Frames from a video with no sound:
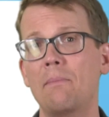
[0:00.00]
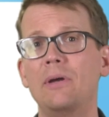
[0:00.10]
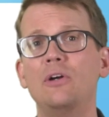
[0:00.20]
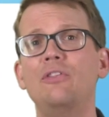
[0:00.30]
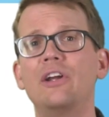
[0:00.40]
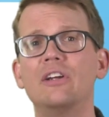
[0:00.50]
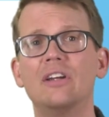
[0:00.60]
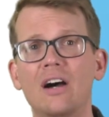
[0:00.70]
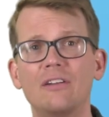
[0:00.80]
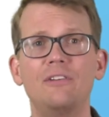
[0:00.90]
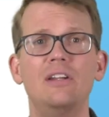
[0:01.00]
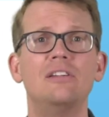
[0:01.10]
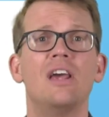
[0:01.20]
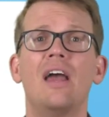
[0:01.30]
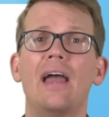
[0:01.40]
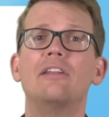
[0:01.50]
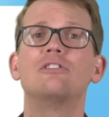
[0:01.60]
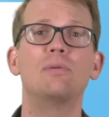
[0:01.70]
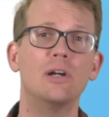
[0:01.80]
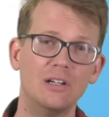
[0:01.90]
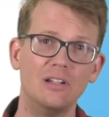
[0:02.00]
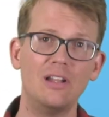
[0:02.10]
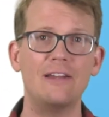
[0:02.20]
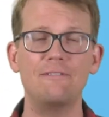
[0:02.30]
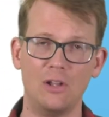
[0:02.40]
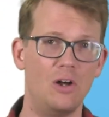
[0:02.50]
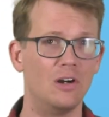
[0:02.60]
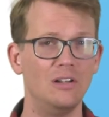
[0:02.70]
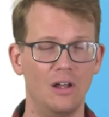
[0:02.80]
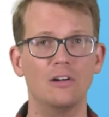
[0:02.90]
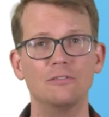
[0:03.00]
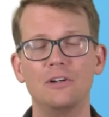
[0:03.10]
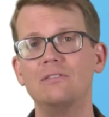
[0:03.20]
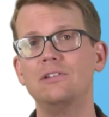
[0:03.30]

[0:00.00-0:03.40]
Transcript: build their confidence, confidence and spark a lifelong love of